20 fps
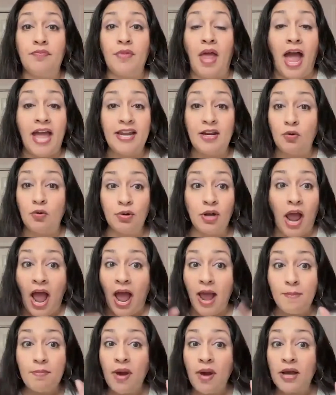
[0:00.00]

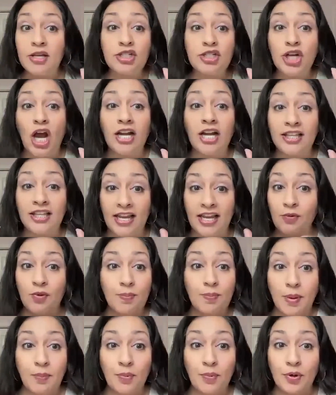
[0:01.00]
I'm shocked that he
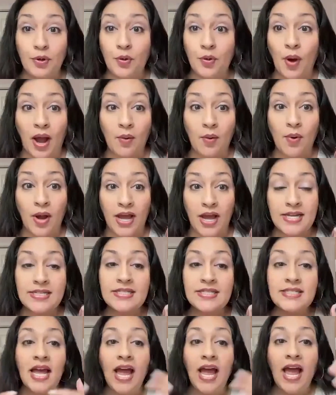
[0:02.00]
remembered who I was.
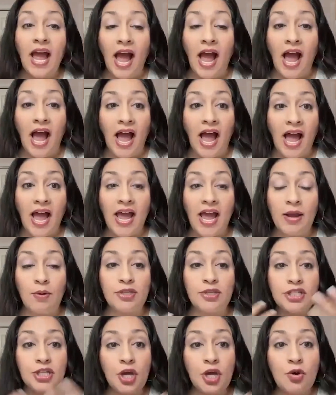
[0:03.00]
I
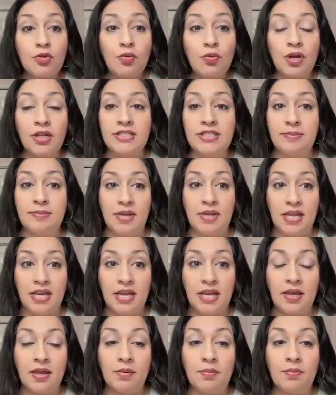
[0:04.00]
was so thrilled to meet
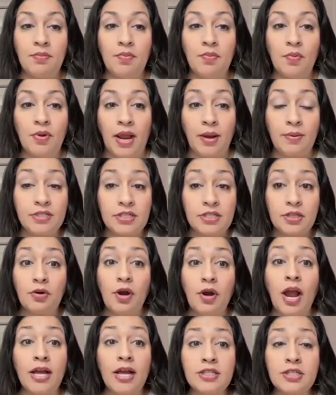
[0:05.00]
him when I was in
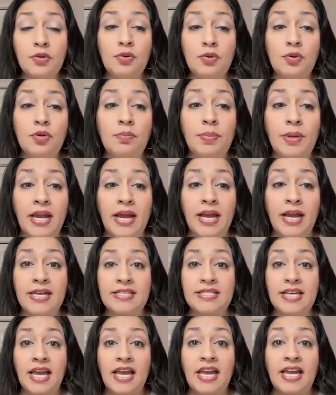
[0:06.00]
grad school, because
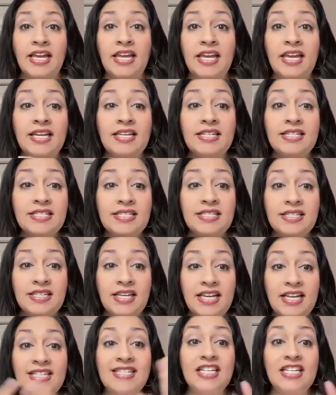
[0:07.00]
he's
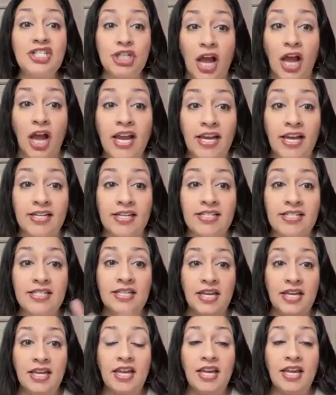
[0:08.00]
a giant
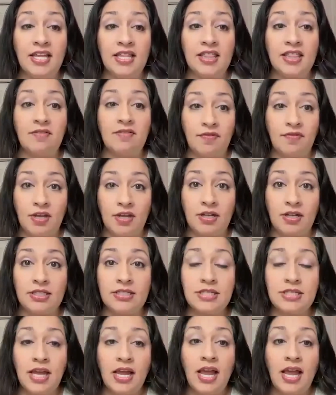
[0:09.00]
in the field.
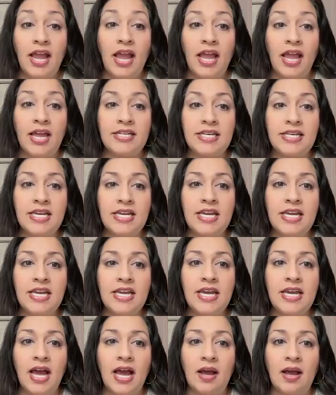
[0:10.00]
And
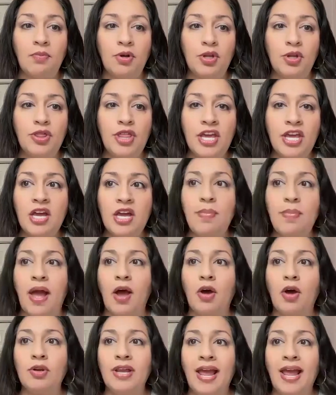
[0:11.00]
when you think
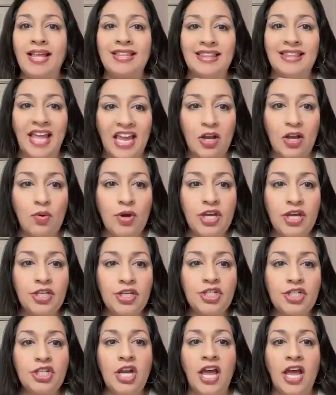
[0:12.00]
about
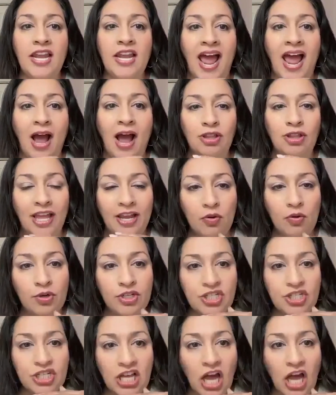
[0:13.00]
language and how language
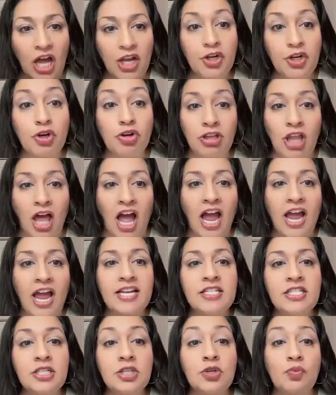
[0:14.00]

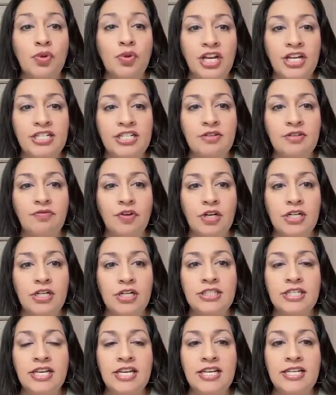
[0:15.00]
underlies reading
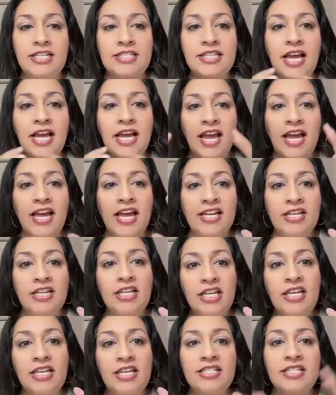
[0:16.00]
difficulties,
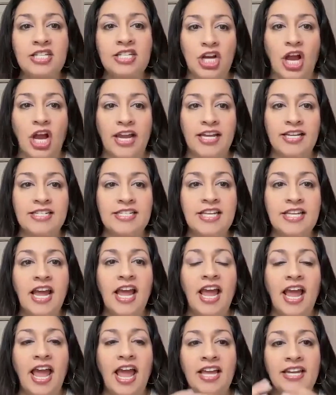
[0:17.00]
he is a giant
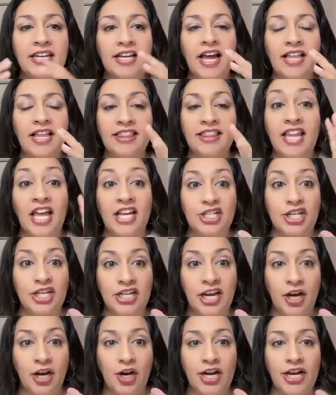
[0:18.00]
and
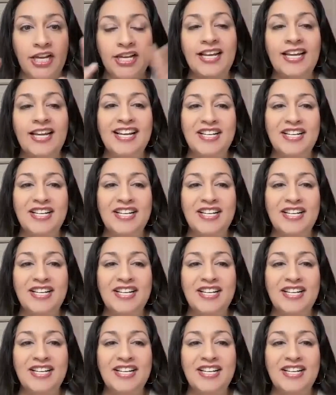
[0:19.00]
legendary.